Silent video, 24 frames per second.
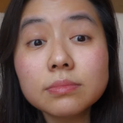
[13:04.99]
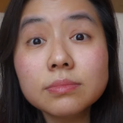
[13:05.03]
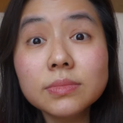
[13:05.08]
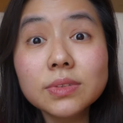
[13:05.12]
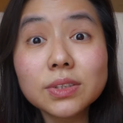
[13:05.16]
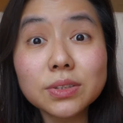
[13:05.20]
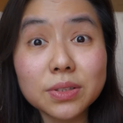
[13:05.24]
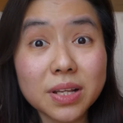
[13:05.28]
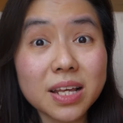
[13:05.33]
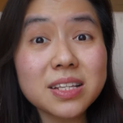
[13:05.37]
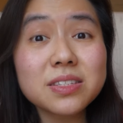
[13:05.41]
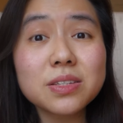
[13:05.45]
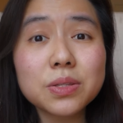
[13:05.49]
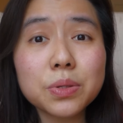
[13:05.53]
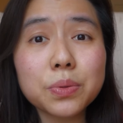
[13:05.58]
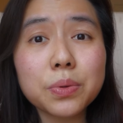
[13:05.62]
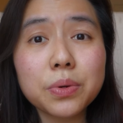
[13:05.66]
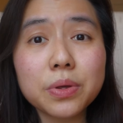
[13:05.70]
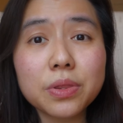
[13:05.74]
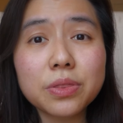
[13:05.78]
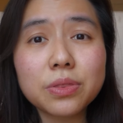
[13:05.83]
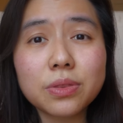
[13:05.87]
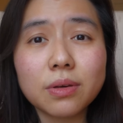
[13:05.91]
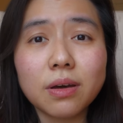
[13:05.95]
So that's a
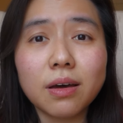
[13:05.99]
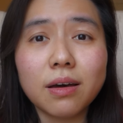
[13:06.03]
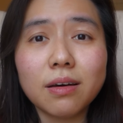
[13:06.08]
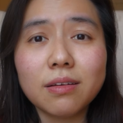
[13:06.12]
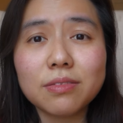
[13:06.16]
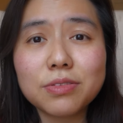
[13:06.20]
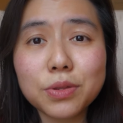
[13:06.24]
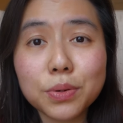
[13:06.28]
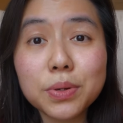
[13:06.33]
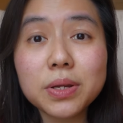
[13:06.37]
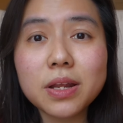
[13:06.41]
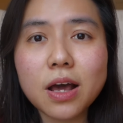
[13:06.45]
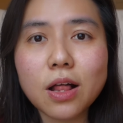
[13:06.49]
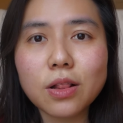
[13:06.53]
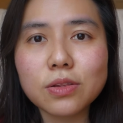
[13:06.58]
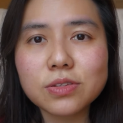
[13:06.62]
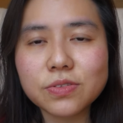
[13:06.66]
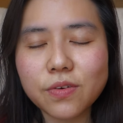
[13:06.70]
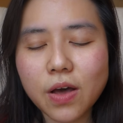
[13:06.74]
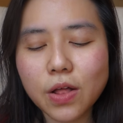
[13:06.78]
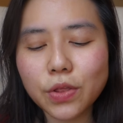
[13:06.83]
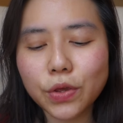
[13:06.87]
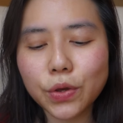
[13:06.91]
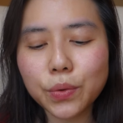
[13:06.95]
$30
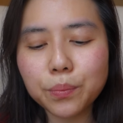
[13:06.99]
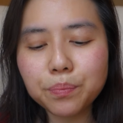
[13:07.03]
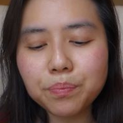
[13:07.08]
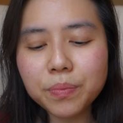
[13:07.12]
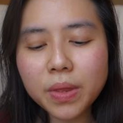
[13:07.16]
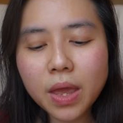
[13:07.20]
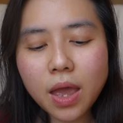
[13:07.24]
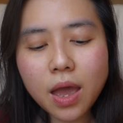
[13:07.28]
value.